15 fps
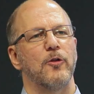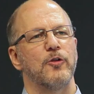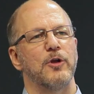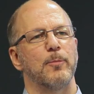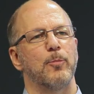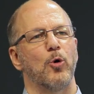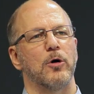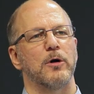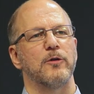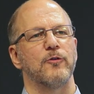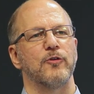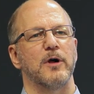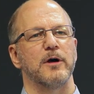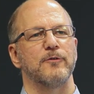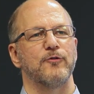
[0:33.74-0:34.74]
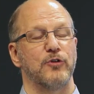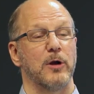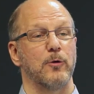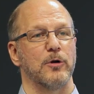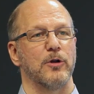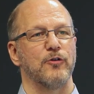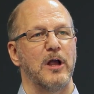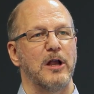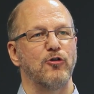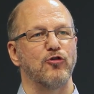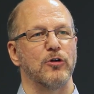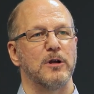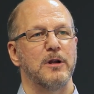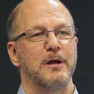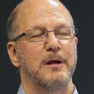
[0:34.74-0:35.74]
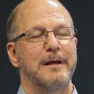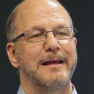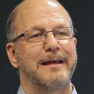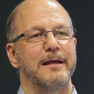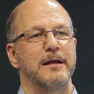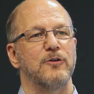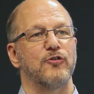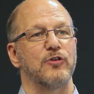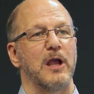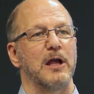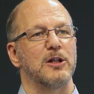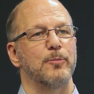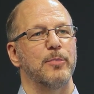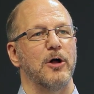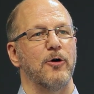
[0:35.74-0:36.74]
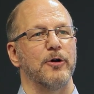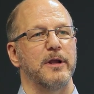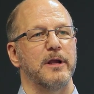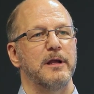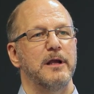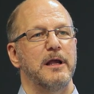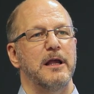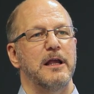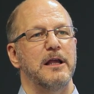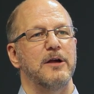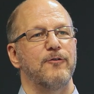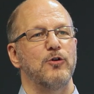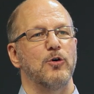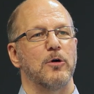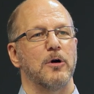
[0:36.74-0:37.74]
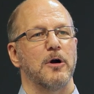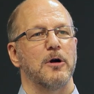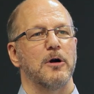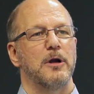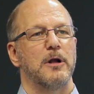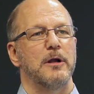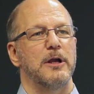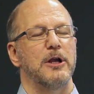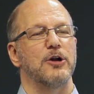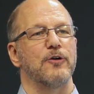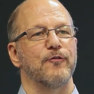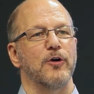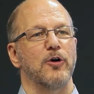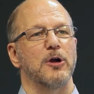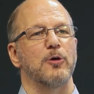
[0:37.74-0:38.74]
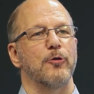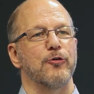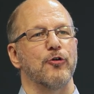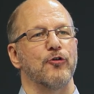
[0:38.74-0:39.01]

The importance of synchronization is scalability. If you're interfering with